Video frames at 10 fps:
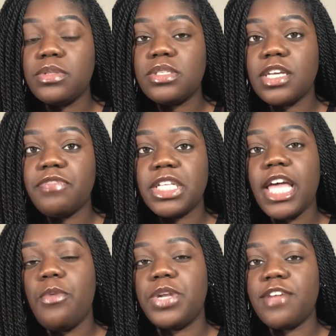and stuff like
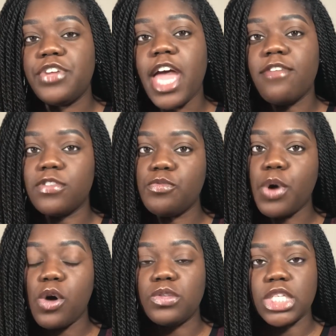that whenever you have
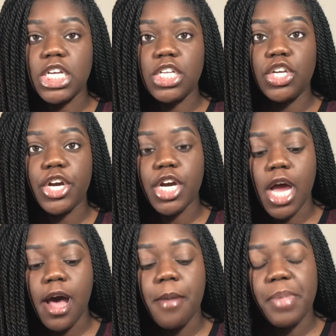loopholes in your
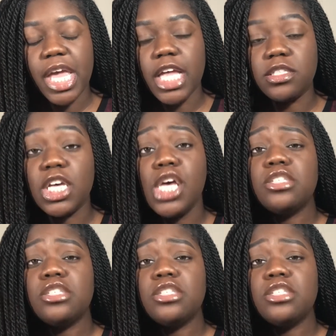pants.